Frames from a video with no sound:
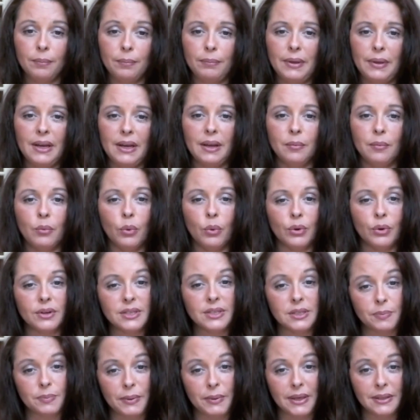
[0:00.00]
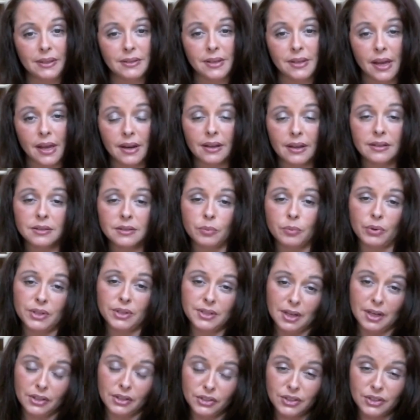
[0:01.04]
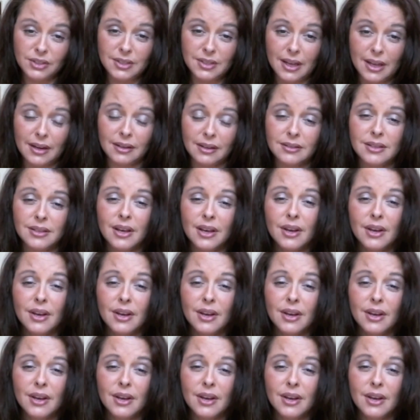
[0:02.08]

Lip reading: meaning more speed settings, more suction settings,